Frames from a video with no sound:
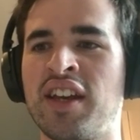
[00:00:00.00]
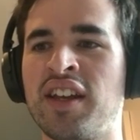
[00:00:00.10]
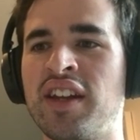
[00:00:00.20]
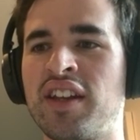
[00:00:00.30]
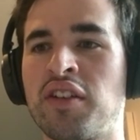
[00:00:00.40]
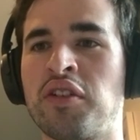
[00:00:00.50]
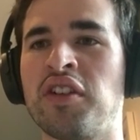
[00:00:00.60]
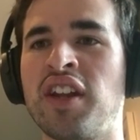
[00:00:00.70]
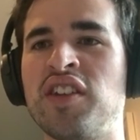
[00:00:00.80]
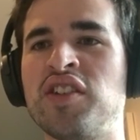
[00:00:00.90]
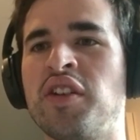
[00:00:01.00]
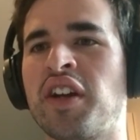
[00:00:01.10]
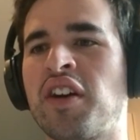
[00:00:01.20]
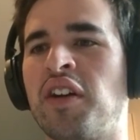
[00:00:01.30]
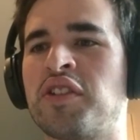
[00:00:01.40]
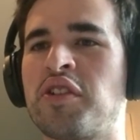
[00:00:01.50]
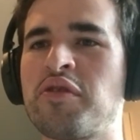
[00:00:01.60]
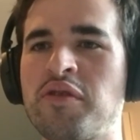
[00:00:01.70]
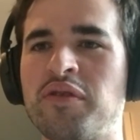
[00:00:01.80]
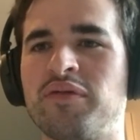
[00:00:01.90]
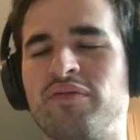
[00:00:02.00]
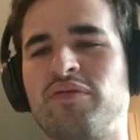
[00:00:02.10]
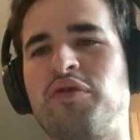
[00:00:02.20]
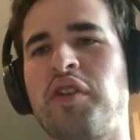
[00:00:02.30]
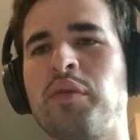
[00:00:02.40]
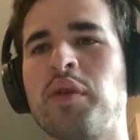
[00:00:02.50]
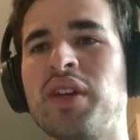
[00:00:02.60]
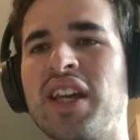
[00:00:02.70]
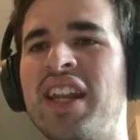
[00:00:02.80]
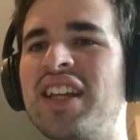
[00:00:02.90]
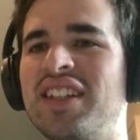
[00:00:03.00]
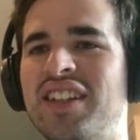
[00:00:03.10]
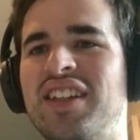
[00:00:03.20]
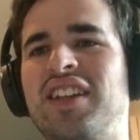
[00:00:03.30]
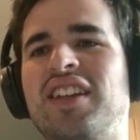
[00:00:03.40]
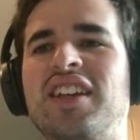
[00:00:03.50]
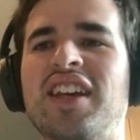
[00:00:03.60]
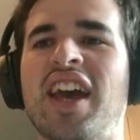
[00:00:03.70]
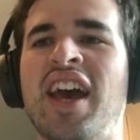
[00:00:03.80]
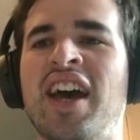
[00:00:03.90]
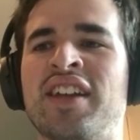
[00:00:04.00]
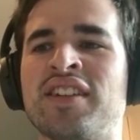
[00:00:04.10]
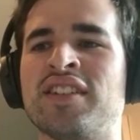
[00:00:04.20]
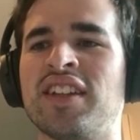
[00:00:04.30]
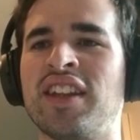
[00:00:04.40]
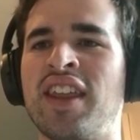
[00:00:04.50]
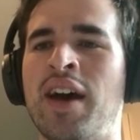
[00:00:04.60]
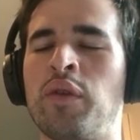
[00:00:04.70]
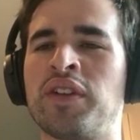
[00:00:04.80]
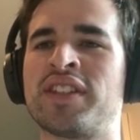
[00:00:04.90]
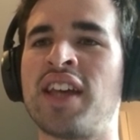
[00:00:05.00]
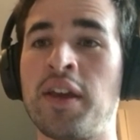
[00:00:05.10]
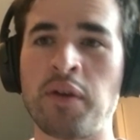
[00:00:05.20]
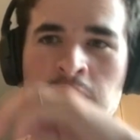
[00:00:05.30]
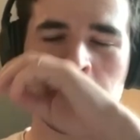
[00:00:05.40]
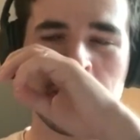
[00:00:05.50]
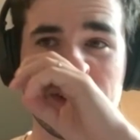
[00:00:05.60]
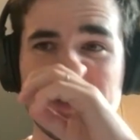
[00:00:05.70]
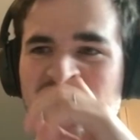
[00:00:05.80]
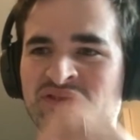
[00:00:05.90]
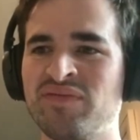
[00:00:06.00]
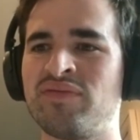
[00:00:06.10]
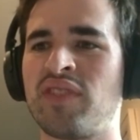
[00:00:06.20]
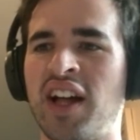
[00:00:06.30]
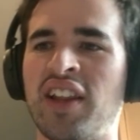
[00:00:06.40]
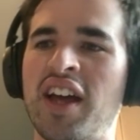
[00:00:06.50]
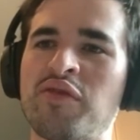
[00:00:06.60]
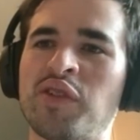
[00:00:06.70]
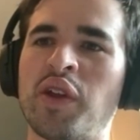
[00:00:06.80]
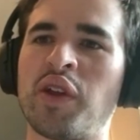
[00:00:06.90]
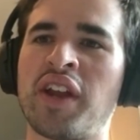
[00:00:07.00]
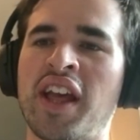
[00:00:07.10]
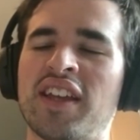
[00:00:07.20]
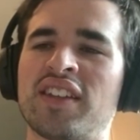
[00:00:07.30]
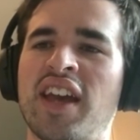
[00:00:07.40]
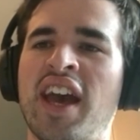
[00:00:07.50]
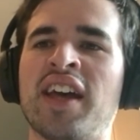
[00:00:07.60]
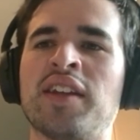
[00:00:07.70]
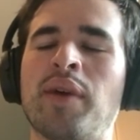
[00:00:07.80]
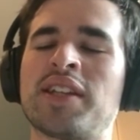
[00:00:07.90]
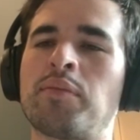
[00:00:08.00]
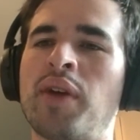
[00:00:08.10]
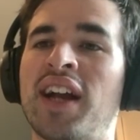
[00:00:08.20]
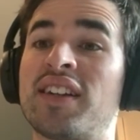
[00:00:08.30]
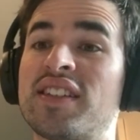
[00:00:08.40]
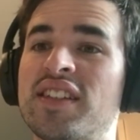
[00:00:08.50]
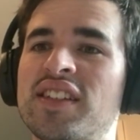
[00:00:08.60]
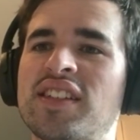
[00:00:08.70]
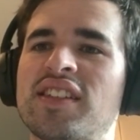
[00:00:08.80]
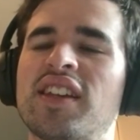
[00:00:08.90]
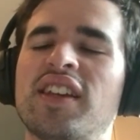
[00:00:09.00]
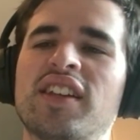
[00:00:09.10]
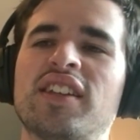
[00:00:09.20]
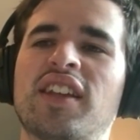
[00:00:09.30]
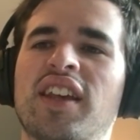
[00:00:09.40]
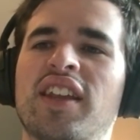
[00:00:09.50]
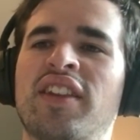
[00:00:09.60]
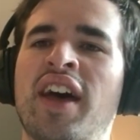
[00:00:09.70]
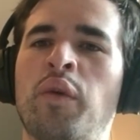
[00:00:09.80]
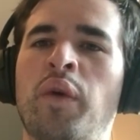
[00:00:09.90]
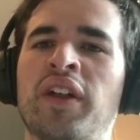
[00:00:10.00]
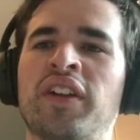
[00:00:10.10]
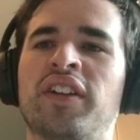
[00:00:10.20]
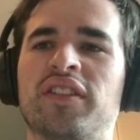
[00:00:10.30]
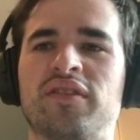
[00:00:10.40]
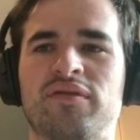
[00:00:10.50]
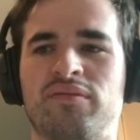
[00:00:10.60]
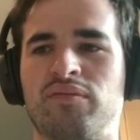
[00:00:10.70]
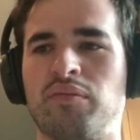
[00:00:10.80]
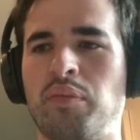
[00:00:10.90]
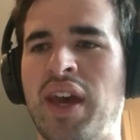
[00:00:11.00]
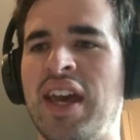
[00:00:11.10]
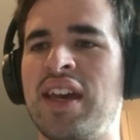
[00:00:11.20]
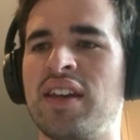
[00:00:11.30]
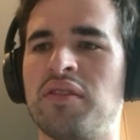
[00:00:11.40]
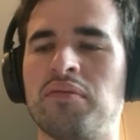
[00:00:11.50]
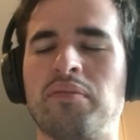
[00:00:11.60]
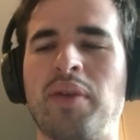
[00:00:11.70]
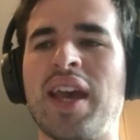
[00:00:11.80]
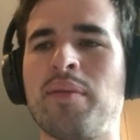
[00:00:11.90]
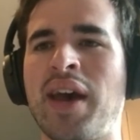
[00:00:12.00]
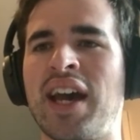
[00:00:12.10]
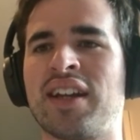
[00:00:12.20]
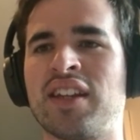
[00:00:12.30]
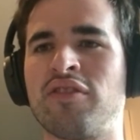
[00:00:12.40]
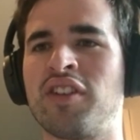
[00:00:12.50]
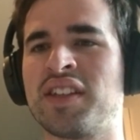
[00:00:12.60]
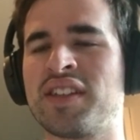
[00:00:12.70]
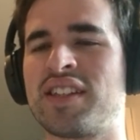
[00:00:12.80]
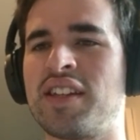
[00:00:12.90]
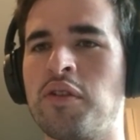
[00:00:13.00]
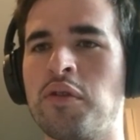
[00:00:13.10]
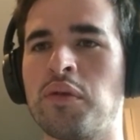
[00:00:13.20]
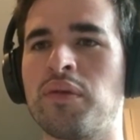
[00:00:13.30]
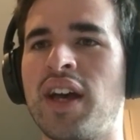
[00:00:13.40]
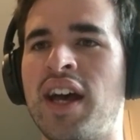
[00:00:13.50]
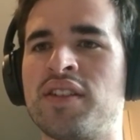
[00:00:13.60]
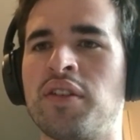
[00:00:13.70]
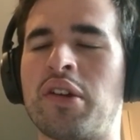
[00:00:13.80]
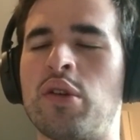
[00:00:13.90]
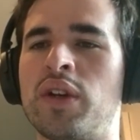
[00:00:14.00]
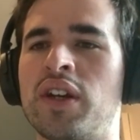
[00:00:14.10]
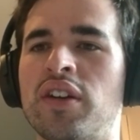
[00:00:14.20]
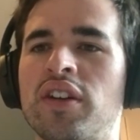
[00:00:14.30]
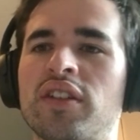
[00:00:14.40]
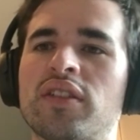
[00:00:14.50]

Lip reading: a good engineering culture from the beginning, and that will set you up for a lot of learning and best practices that will pay back dividends to you as your career